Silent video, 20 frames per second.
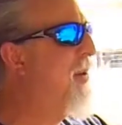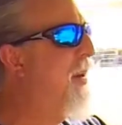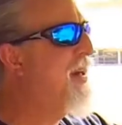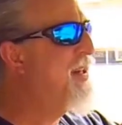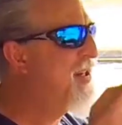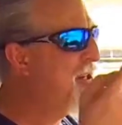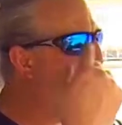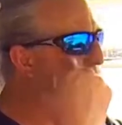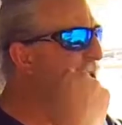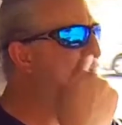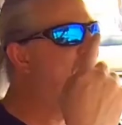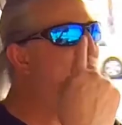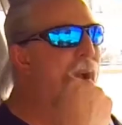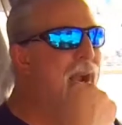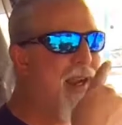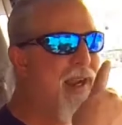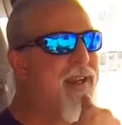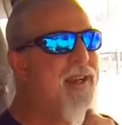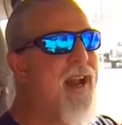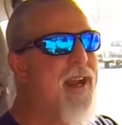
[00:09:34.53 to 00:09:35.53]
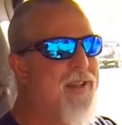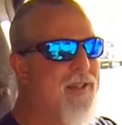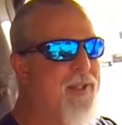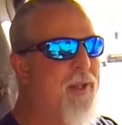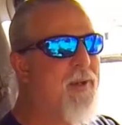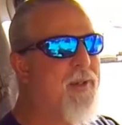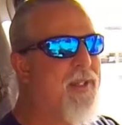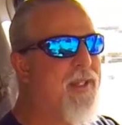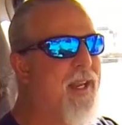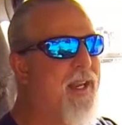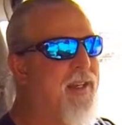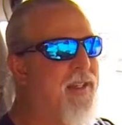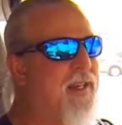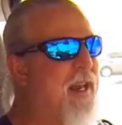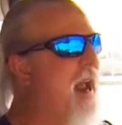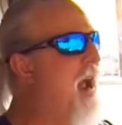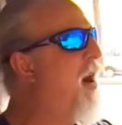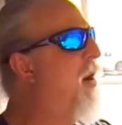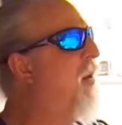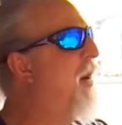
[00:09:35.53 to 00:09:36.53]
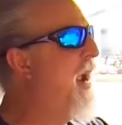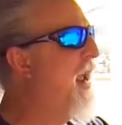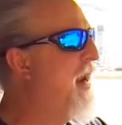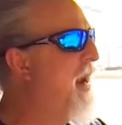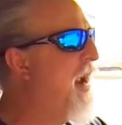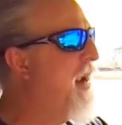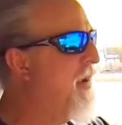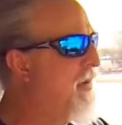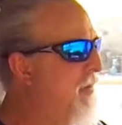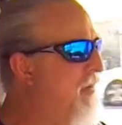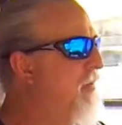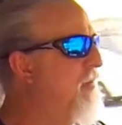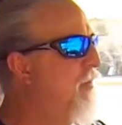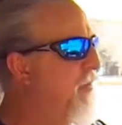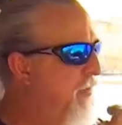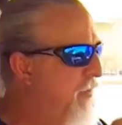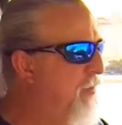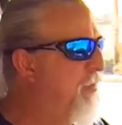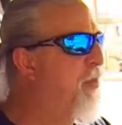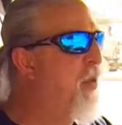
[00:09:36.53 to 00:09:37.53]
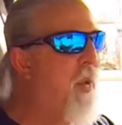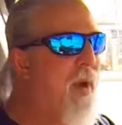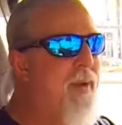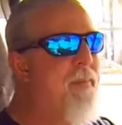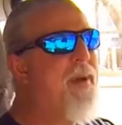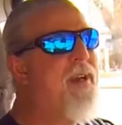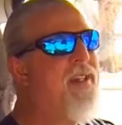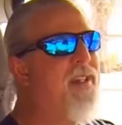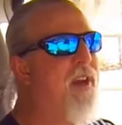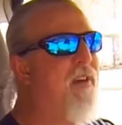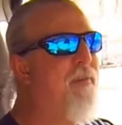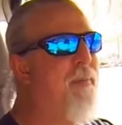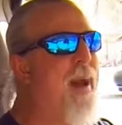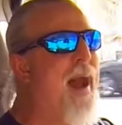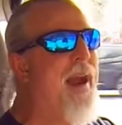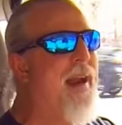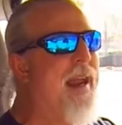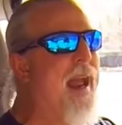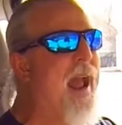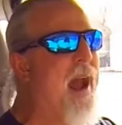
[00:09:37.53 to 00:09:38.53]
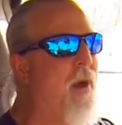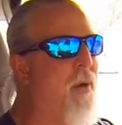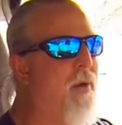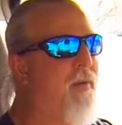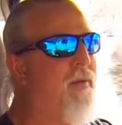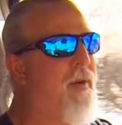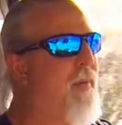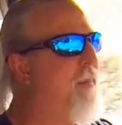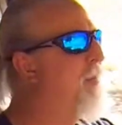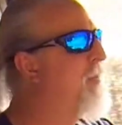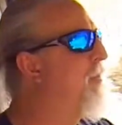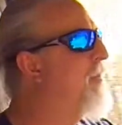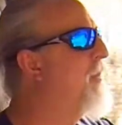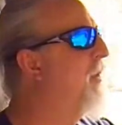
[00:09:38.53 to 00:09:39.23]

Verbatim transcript: so i start to recognize those things now sure. and i bring myself back out of them